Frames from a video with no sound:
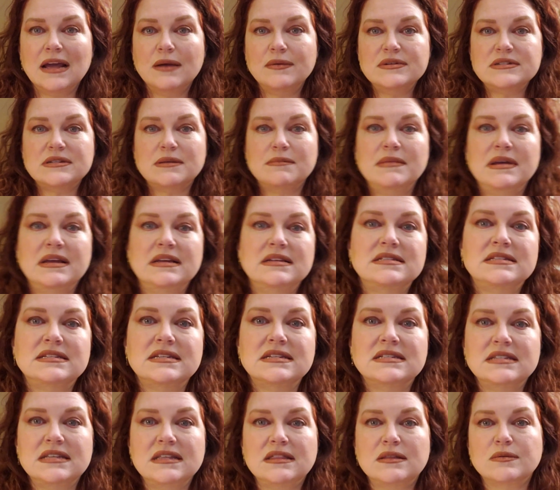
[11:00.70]
I was amazed to
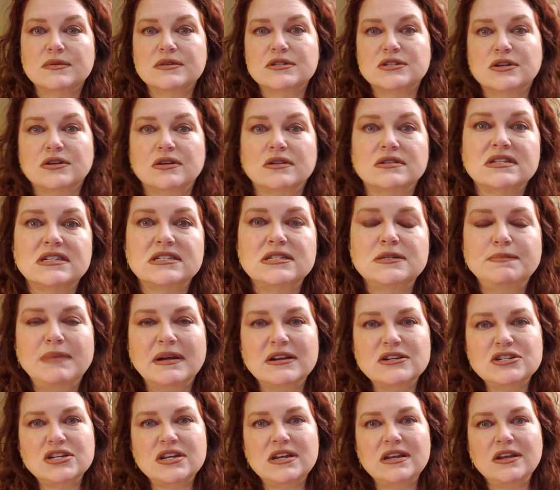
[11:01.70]
see the results.
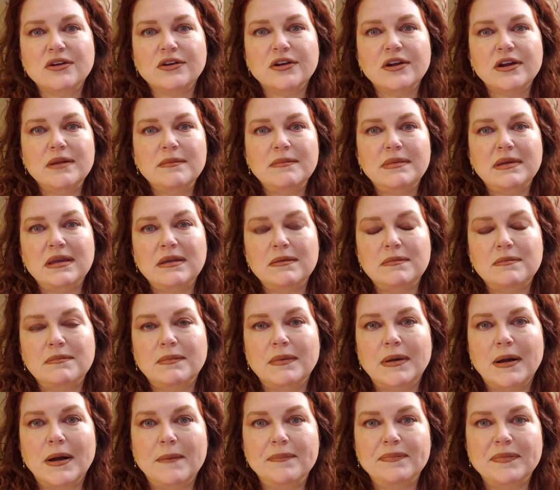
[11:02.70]
Especially, you're going to be,
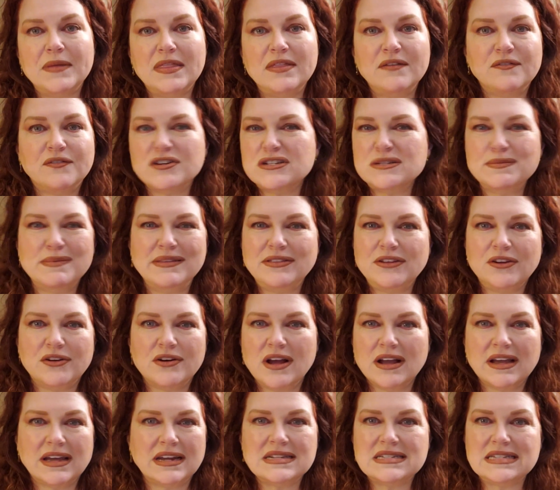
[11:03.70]
in the first month, you're
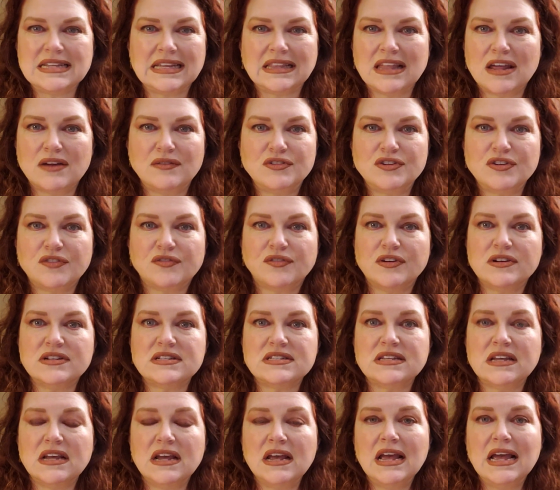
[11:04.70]
not going to see a lot of
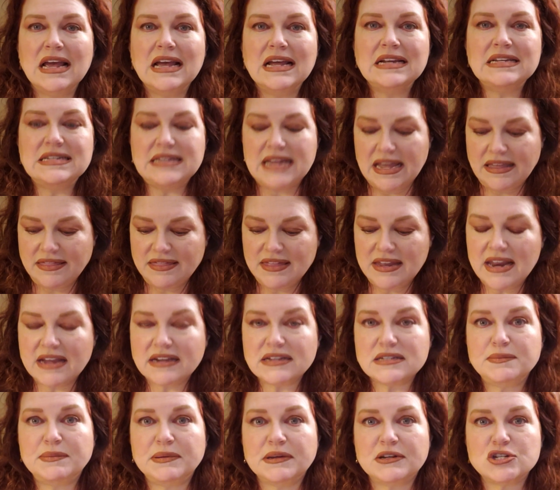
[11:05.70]
difference. Take the
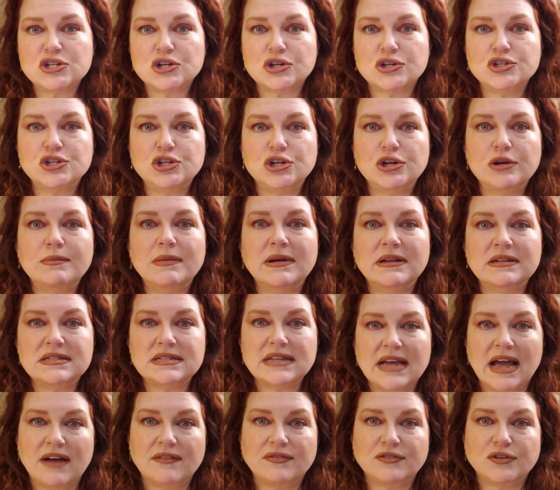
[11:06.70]
next picture 2 months
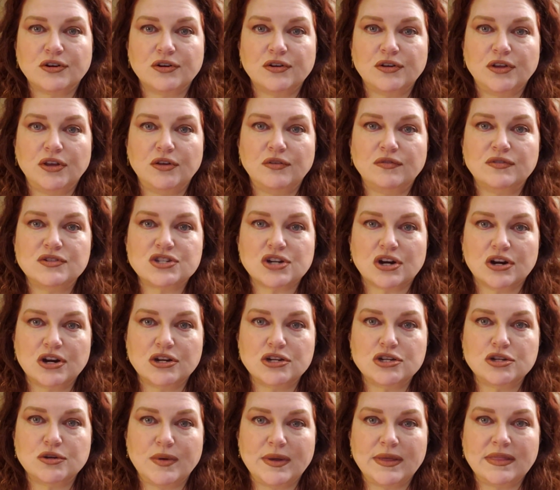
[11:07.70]
after you've started
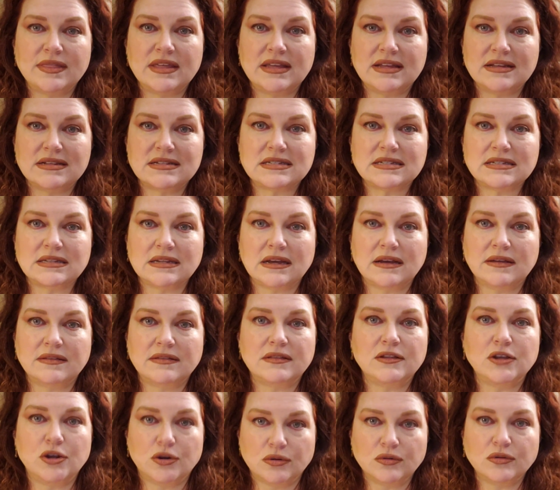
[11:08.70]
doing these,
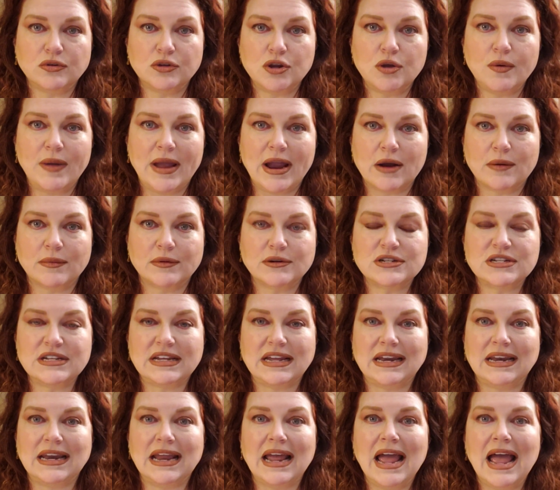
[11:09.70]
your new hair
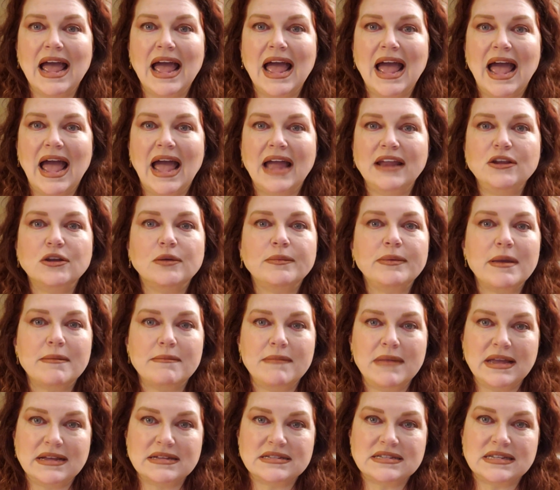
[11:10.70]
routine, and you'll be
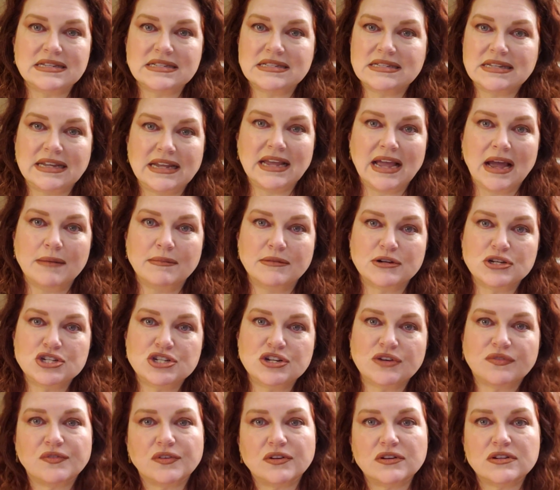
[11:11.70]
amazed and see how much
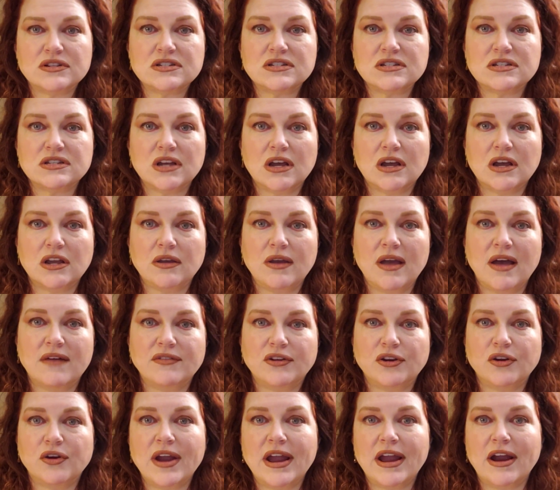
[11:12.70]
difference you have
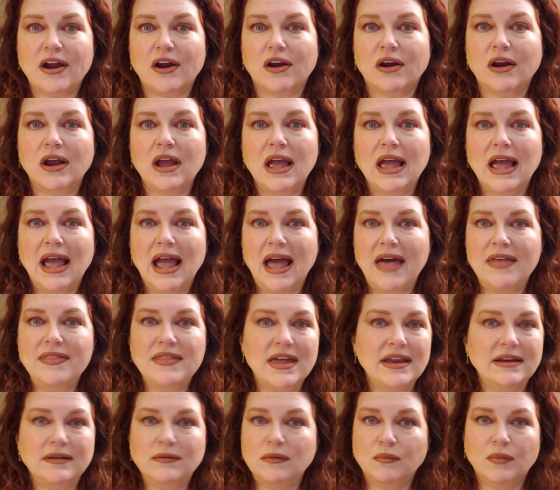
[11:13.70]
in your hair. And
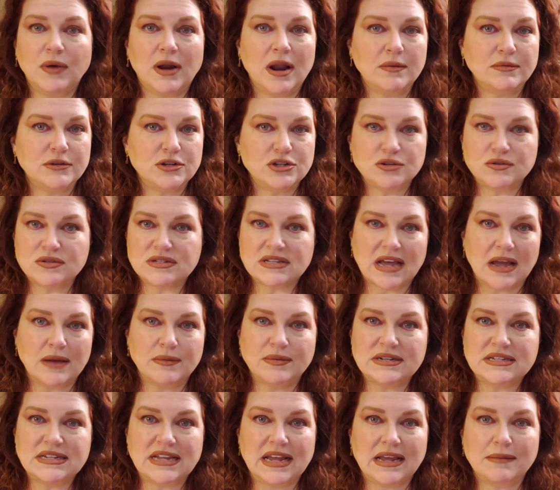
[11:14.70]
then what I would do is I
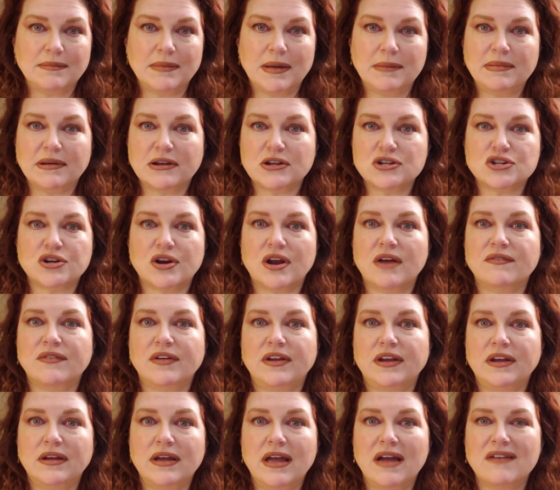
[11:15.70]
would take my picture
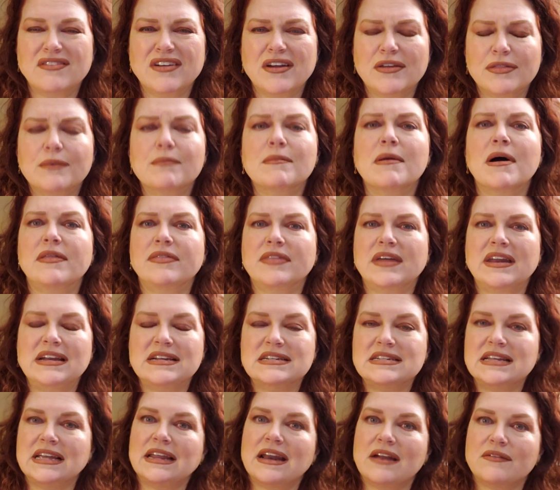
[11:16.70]
every other month. I
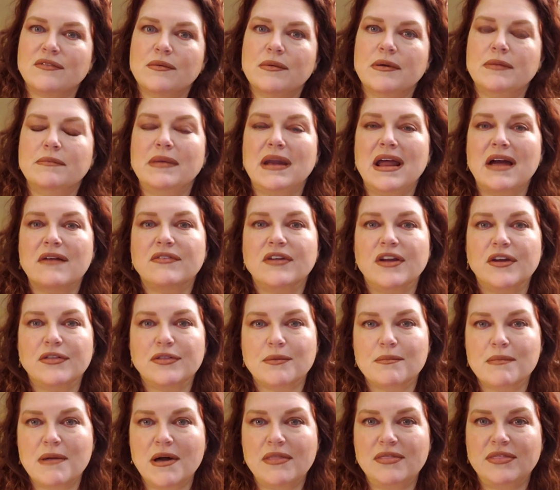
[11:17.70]
didn't take it every month, but every other
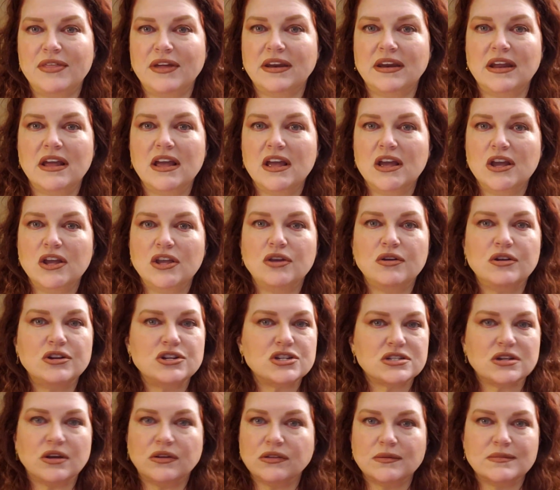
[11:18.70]
month. And you can
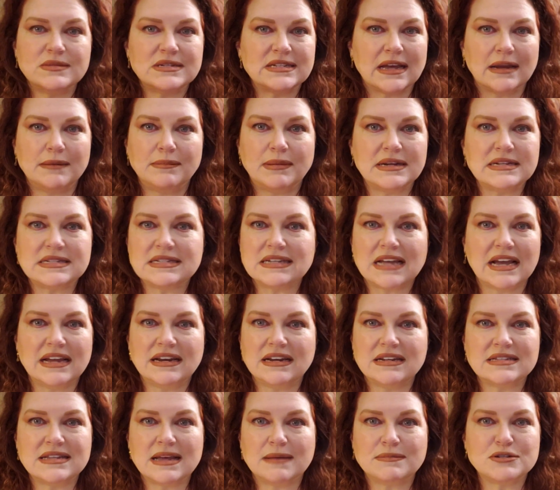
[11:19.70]
just hold them side by side,
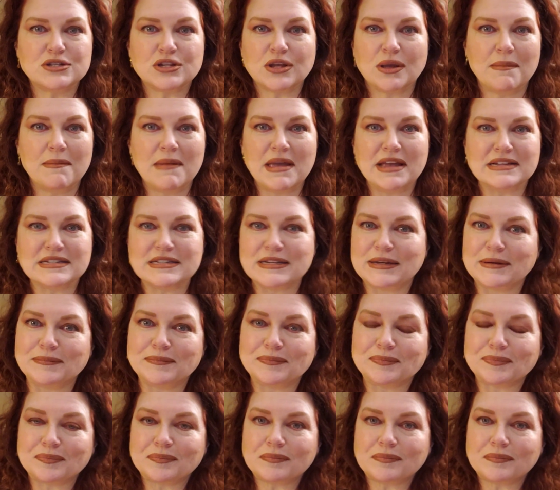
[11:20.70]
and it's absolutely amazing.